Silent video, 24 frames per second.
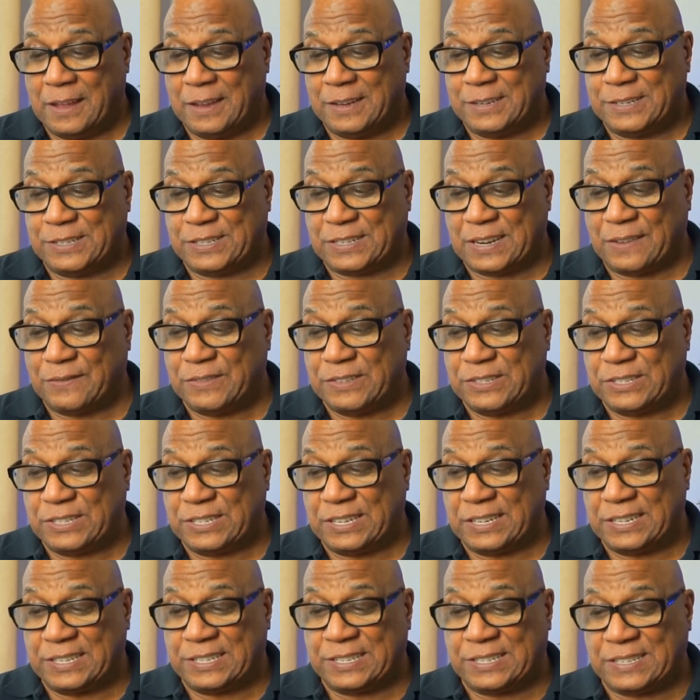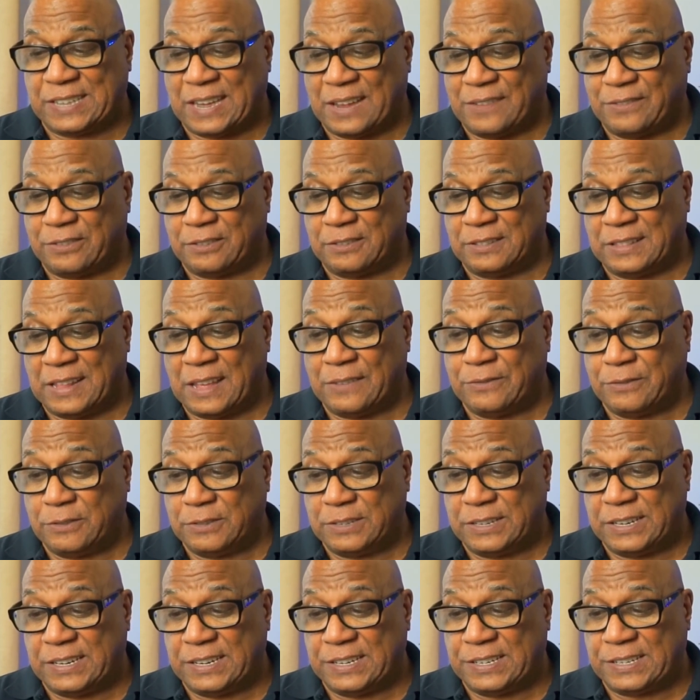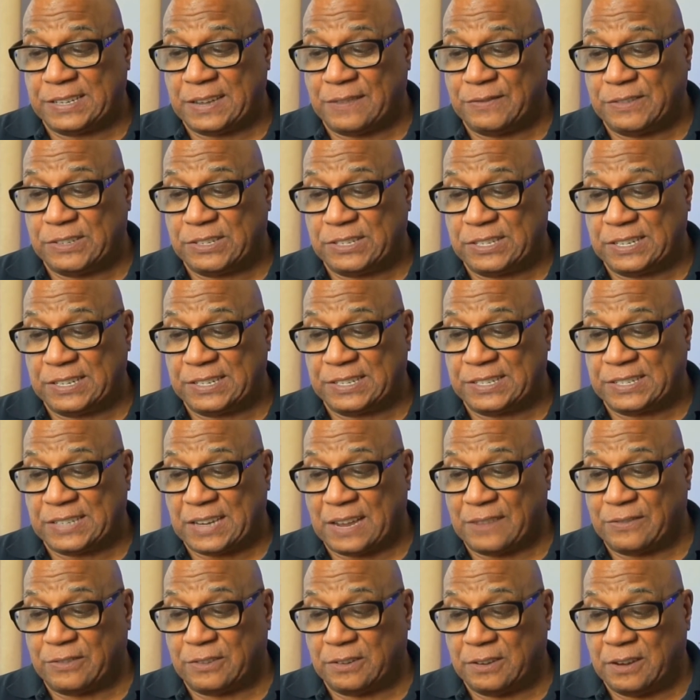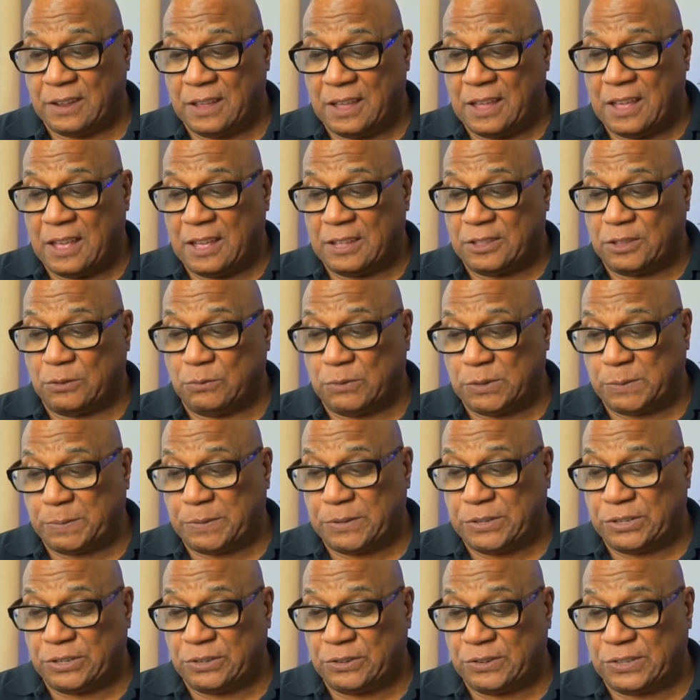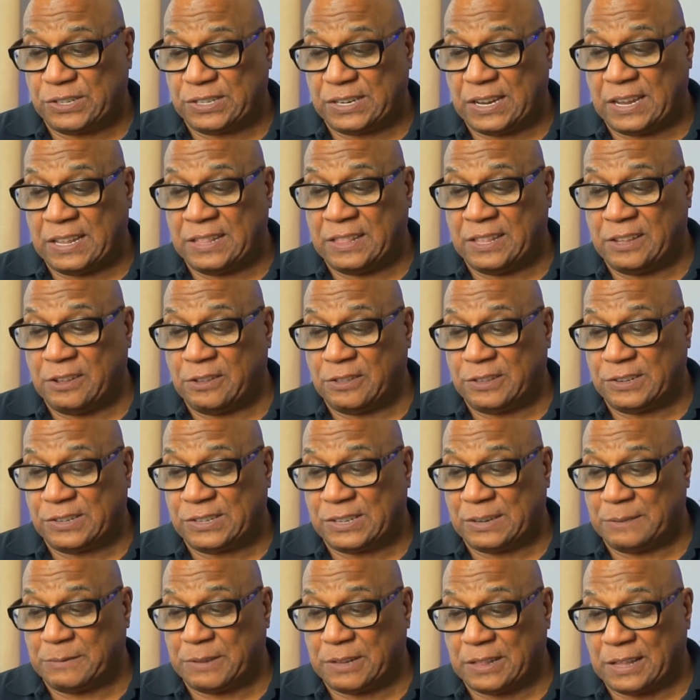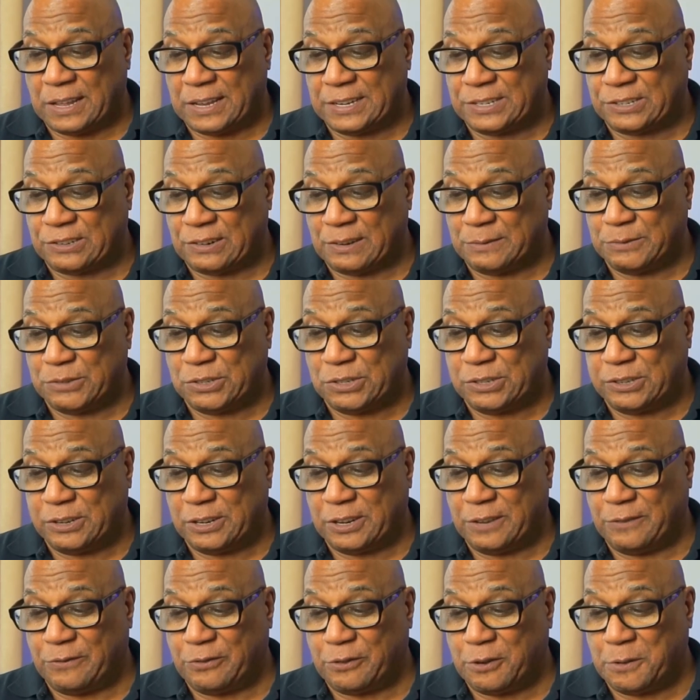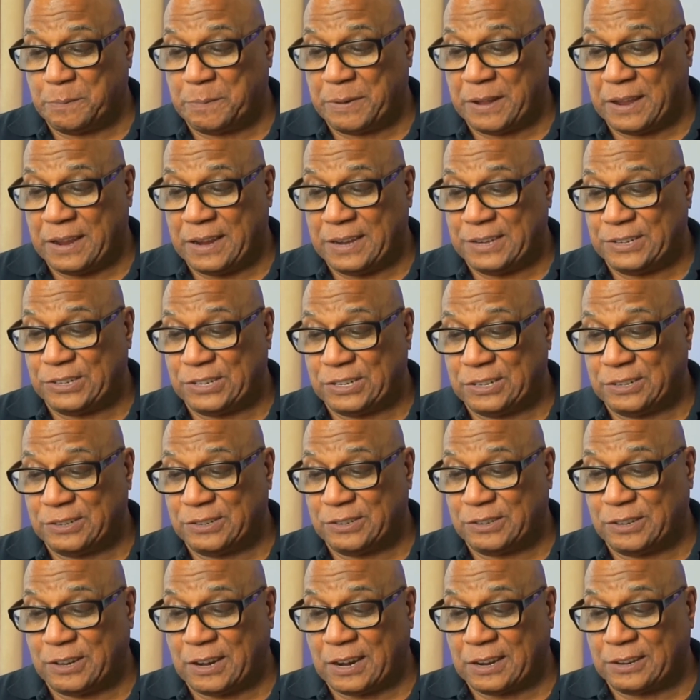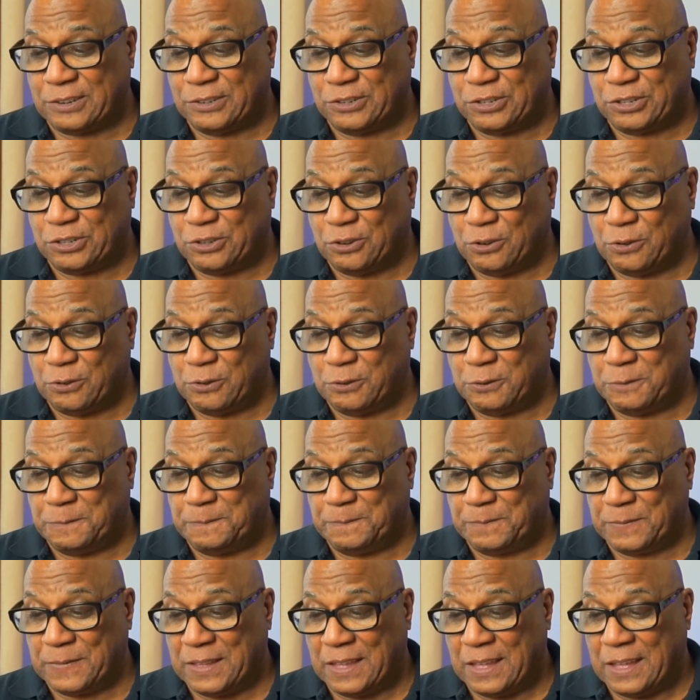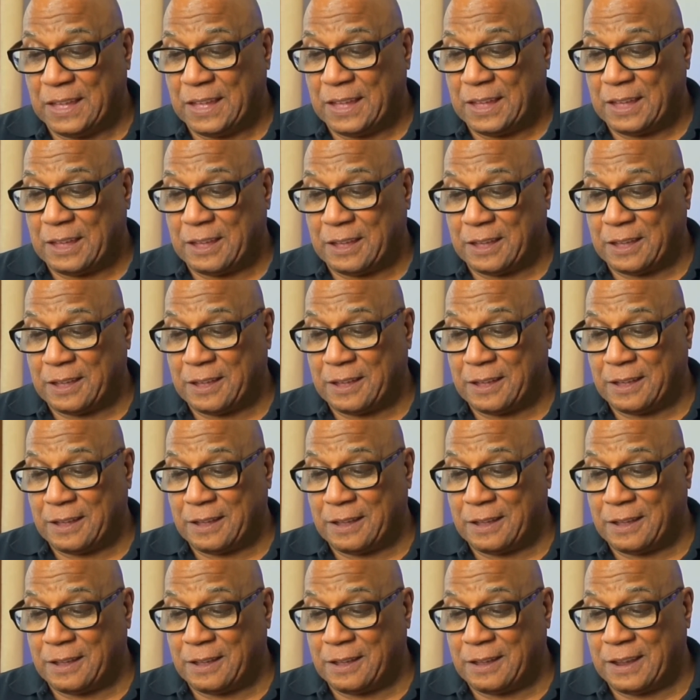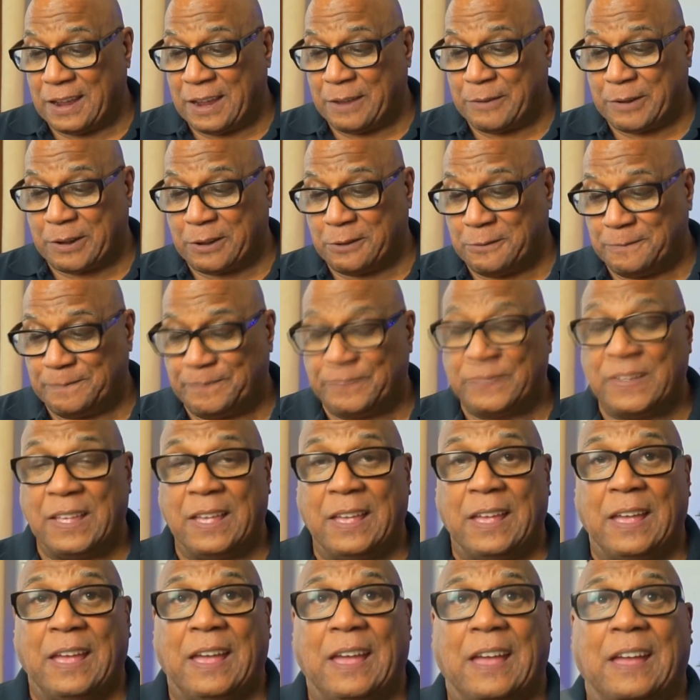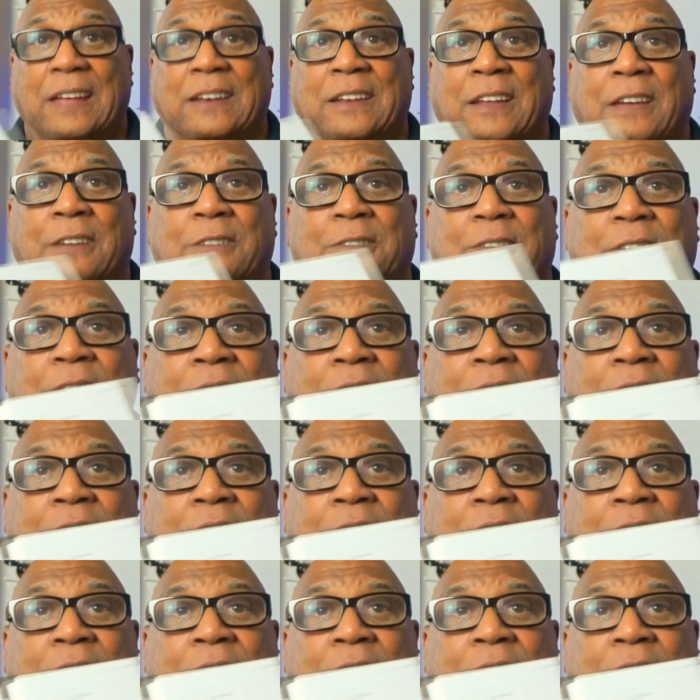767, Level D 767, that was produced in the other simulator. I'm just looking for a page here so that I can show you. Here we go. Now,